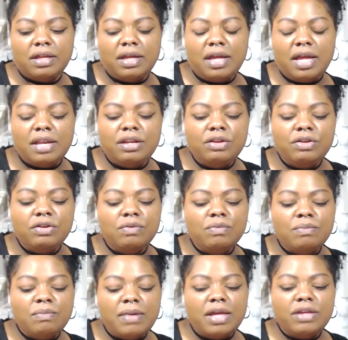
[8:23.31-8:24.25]
and
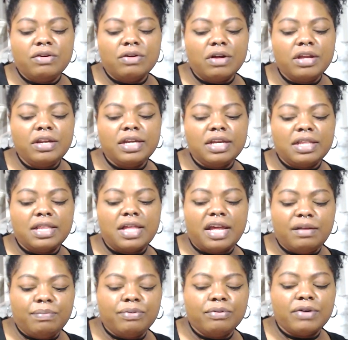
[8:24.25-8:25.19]
you you're going to get a
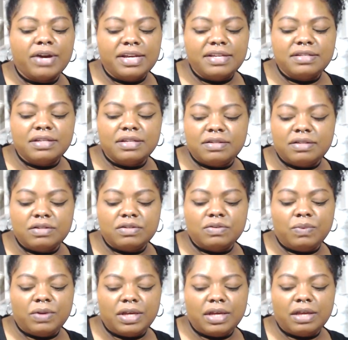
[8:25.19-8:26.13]
lot of praises this
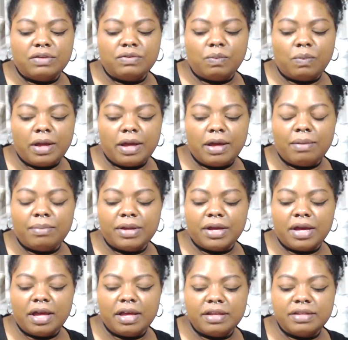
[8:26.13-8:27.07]
week as well
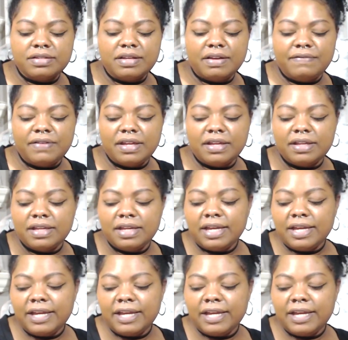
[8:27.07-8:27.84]
because of it.